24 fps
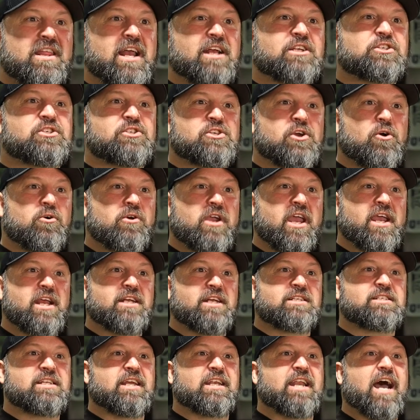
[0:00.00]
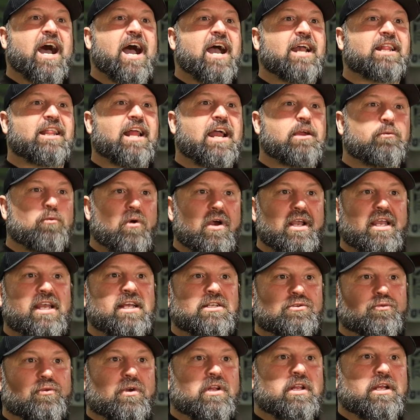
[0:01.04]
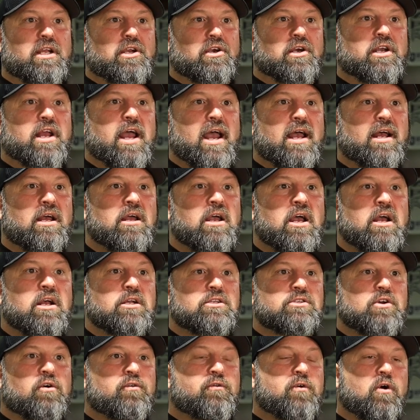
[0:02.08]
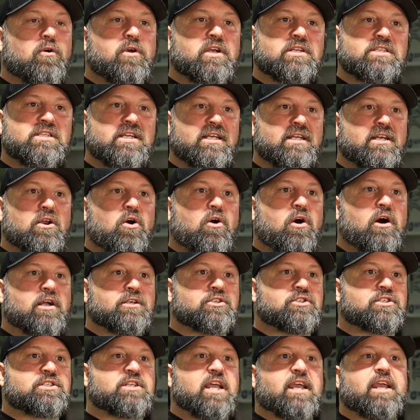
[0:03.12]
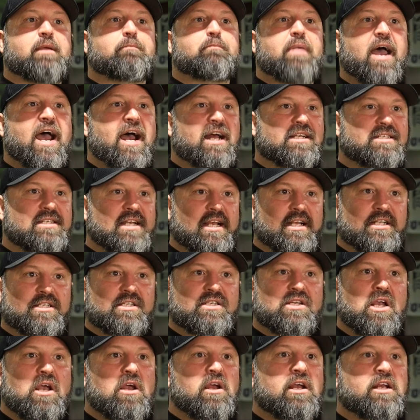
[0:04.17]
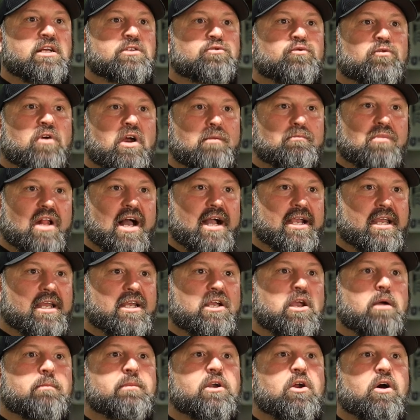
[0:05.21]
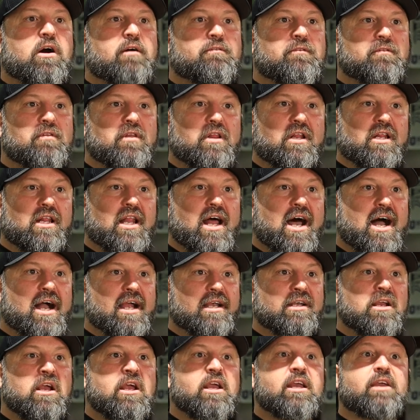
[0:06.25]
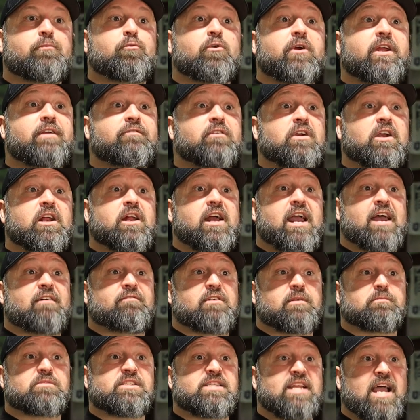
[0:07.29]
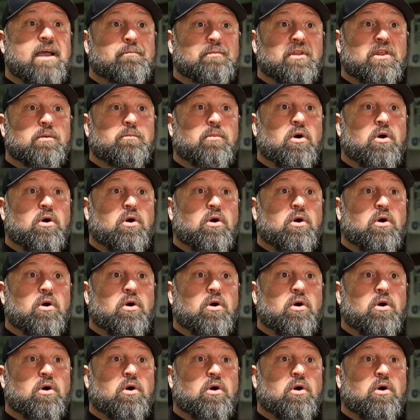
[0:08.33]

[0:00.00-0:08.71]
that showcase and highlight what he's really good at. So focusing on just taking pass sets, his run blocking, coming off of the line. We're even going to have him snapping the